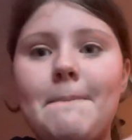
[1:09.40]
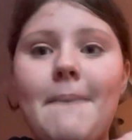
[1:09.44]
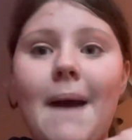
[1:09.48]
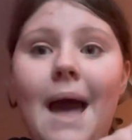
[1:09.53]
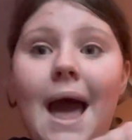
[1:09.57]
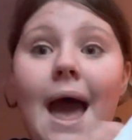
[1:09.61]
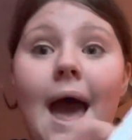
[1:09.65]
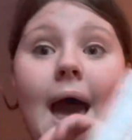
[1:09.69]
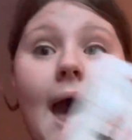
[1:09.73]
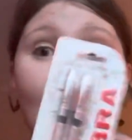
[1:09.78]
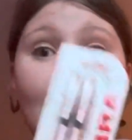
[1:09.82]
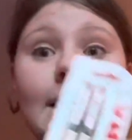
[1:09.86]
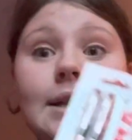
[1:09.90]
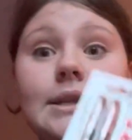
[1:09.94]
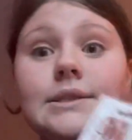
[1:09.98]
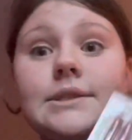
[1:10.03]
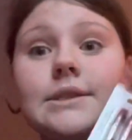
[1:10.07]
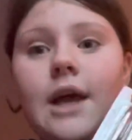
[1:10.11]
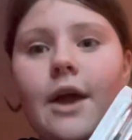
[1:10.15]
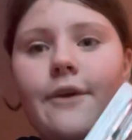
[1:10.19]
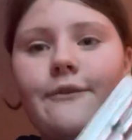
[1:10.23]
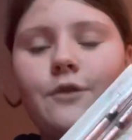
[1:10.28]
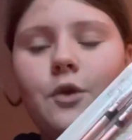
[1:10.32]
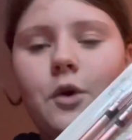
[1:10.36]
pens.
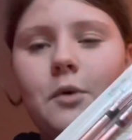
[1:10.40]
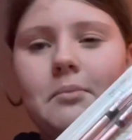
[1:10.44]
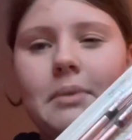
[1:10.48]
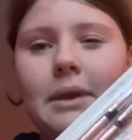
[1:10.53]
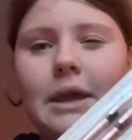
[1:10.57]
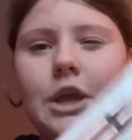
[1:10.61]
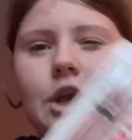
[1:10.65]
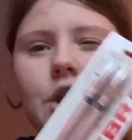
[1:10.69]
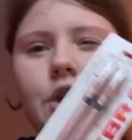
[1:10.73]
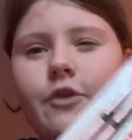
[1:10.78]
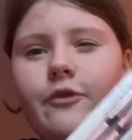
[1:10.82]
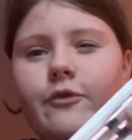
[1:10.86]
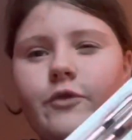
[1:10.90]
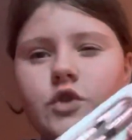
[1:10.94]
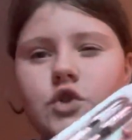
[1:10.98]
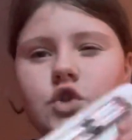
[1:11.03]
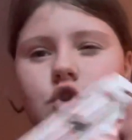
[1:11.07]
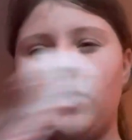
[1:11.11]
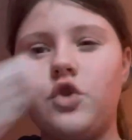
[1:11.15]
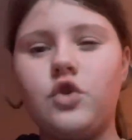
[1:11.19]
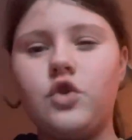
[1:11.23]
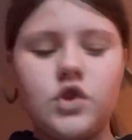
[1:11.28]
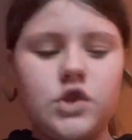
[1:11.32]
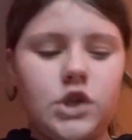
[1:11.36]
I thought it'd be cute for
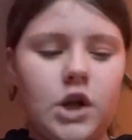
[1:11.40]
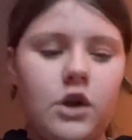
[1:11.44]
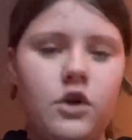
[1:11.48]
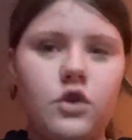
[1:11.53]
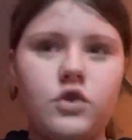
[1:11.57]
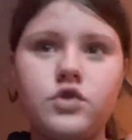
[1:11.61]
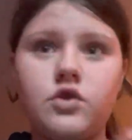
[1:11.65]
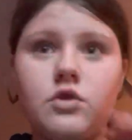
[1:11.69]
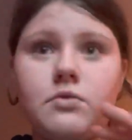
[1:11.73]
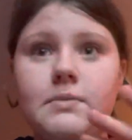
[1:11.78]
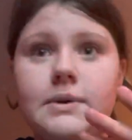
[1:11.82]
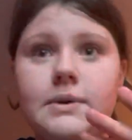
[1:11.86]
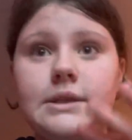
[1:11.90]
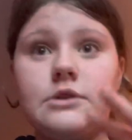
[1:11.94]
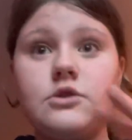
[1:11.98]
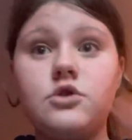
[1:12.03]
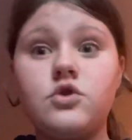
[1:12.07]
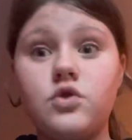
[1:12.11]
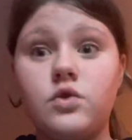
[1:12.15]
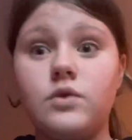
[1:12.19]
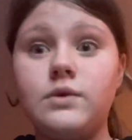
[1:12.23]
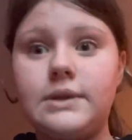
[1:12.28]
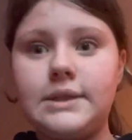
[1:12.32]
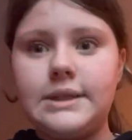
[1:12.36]
school because I lost all my
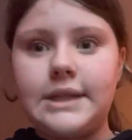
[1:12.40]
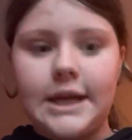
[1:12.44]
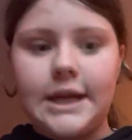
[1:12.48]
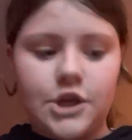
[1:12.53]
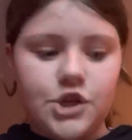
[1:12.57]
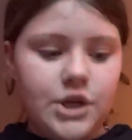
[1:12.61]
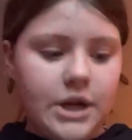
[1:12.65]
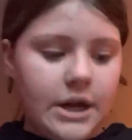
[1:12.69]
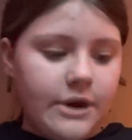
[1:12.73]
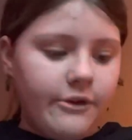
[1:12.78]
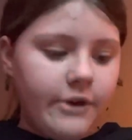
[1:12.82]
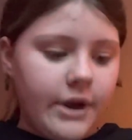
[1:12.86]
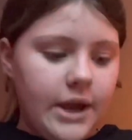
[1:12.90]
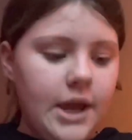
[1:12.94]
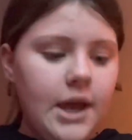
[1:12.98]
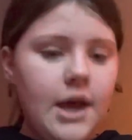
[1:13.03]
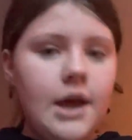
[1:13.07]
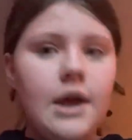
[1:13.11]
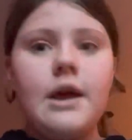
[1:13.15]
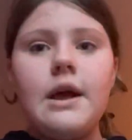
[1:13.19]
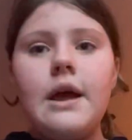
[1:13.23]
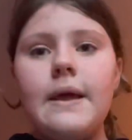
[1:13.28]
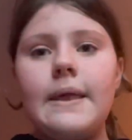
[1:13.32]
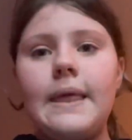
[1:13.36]
school stationery.
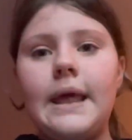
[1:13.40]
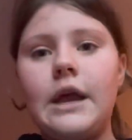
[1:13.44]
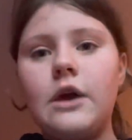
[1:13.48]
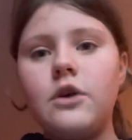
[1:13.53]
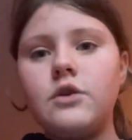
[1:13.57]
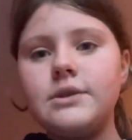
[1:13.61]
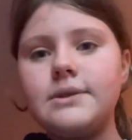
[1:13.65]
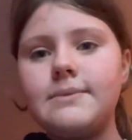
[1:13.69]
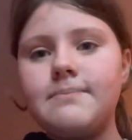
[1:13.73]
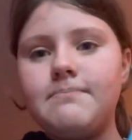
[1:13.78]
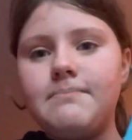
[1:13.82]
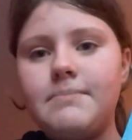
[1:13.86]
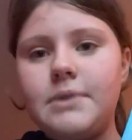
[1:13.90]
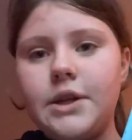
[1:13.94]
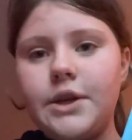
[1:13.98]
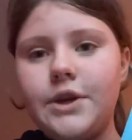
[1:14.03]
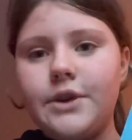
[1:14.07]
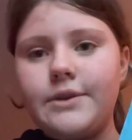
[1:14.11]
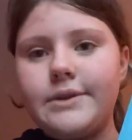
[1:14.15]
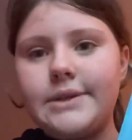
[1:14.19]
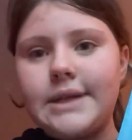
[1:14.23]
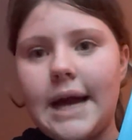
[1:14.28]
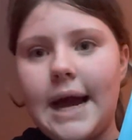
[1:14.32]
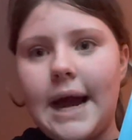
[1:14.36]
Then I got some
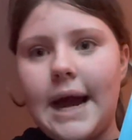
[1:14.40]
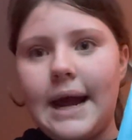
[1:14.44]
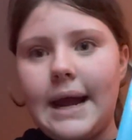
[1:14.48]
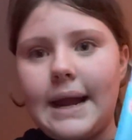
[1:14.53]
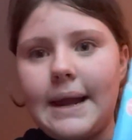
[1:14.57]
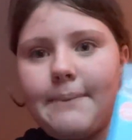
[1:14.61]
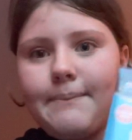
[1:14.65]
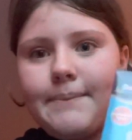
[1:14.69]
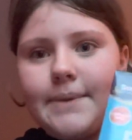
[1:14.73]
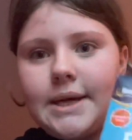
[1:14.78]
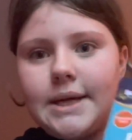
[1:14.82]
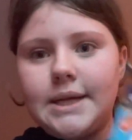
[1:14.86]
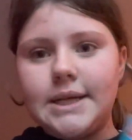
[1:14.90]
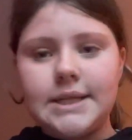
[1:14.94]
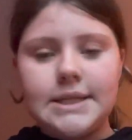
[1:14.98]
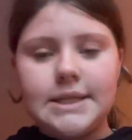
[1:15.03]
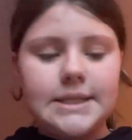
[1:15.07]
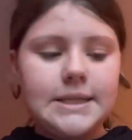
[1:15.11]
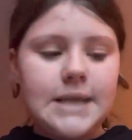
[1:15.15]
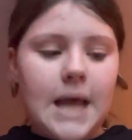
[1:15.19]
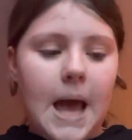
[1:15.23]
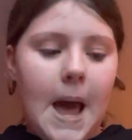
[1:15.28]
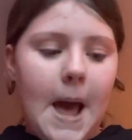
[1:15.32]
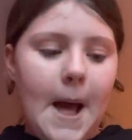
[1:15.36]
blue tack
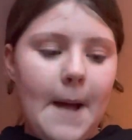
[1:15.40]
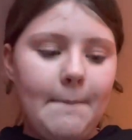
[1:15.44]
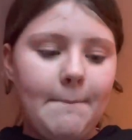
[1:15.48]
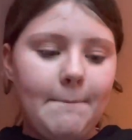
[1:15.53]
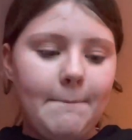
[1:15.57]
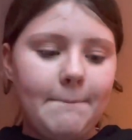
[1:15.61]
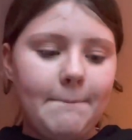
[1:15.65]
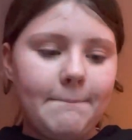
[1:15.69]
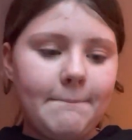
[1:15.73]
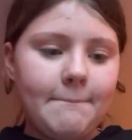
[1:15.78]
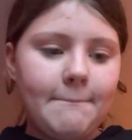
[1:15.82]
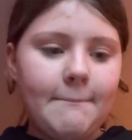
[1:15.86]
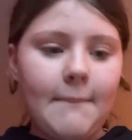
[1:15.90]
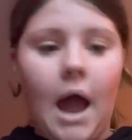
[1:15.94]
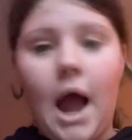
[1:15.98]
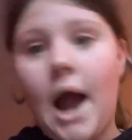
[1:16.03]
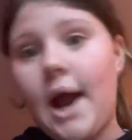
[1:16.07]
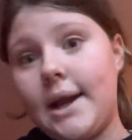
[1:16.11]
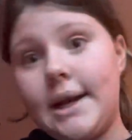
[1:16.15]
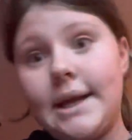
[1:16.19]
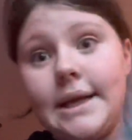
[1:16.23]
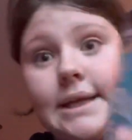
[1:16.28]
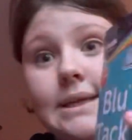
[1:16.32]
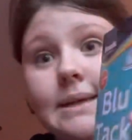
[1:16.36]
because
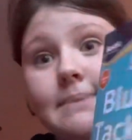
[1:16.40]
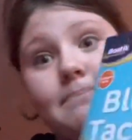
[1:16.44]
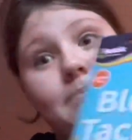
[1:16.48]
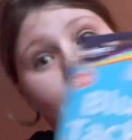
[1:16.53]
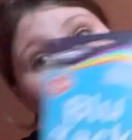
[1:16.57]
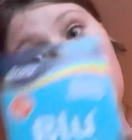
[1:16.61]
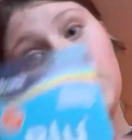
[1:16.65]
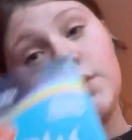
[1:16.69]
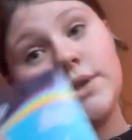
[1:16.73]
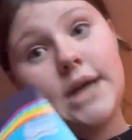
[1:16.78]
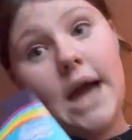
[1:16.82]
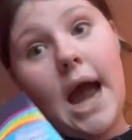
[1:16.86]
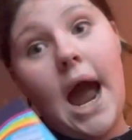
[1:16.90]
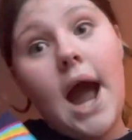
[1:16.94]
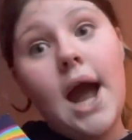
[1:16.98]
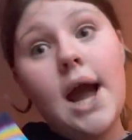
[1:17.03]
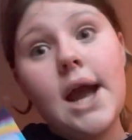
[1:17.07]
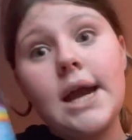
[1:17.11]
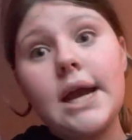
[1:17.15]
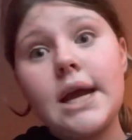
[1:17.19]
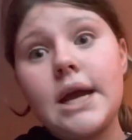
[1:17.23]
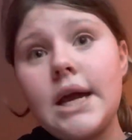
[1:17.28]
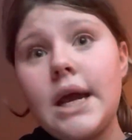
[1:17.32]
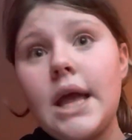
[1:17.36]
I needed blue
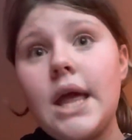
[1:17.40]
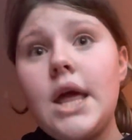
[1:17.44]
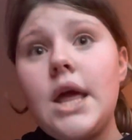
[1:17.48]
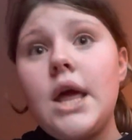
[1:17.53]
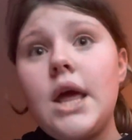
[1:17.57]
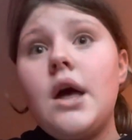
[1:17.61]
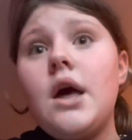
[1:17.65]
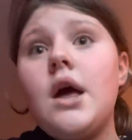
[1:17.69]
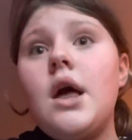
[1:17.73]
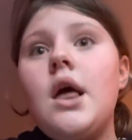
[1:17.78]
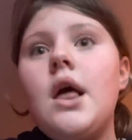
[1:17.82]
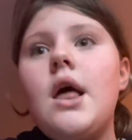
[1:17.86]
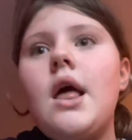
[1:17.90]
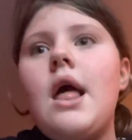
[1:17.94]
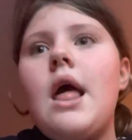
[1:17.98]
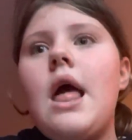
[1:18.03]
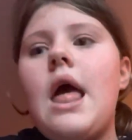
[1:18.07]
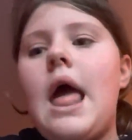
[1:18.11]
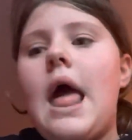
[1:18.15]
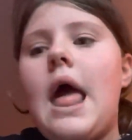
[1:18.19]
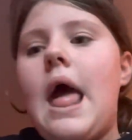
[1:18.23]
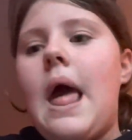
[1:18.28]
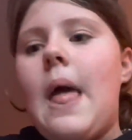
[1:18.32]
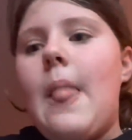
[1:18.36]
tack.
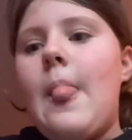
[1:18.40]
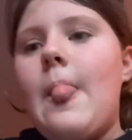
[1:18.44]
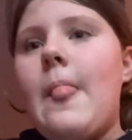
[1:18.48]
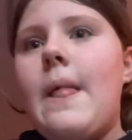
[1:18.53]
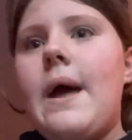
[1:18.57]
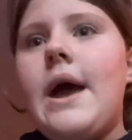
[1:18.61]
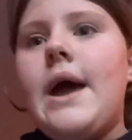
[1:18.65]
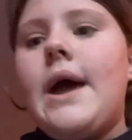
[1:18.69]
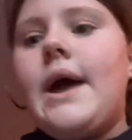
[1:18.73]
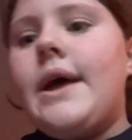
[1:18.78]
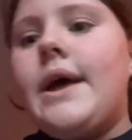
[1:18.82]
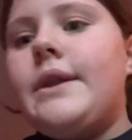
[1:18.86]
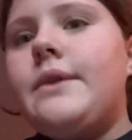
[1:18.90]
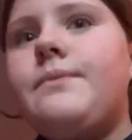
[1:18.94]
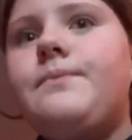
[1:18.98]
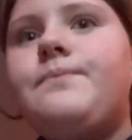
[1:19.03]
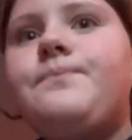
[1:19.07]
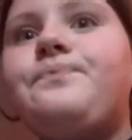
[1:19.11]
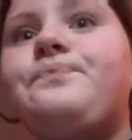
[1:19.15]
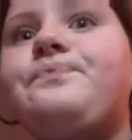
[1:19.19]
And then